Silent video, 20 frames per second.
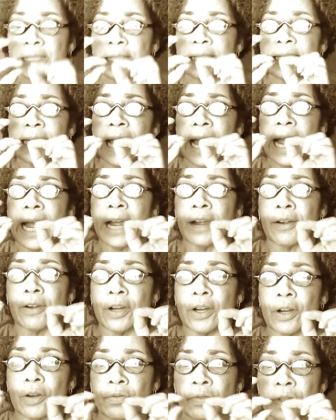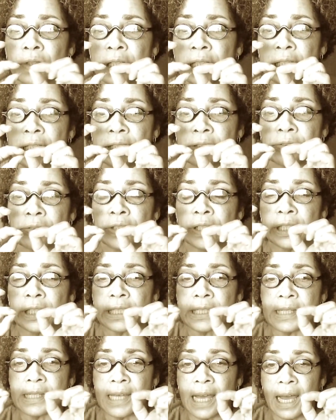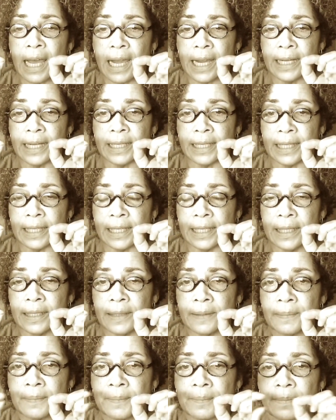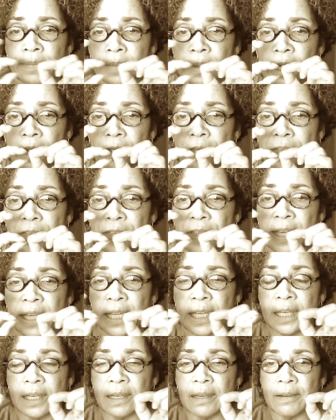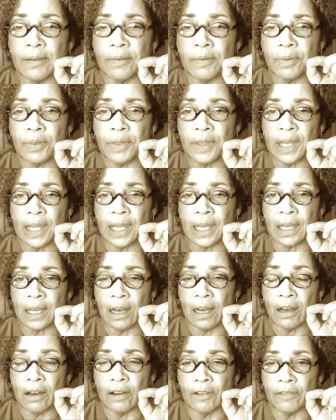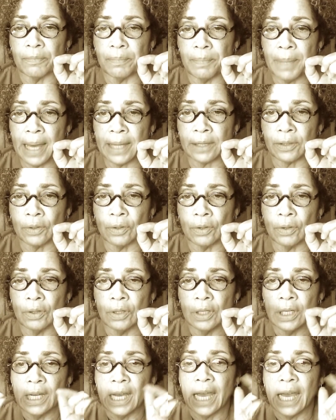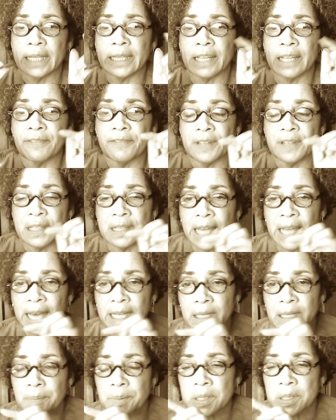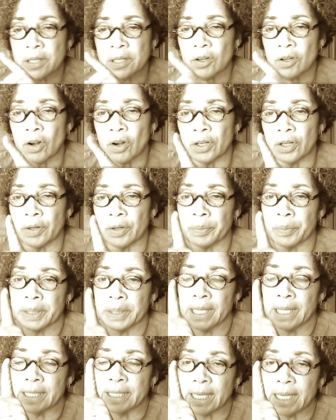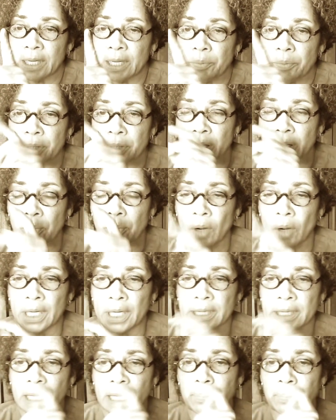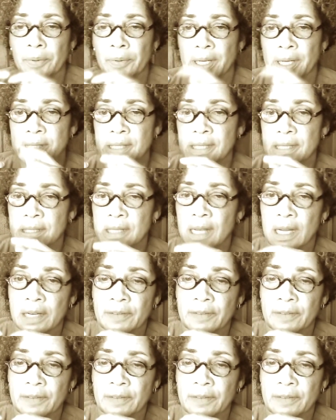narrow, really, really tiny, a thin thing of metal, and they feed that up into the coronary. When they get it where they want it, they press this kind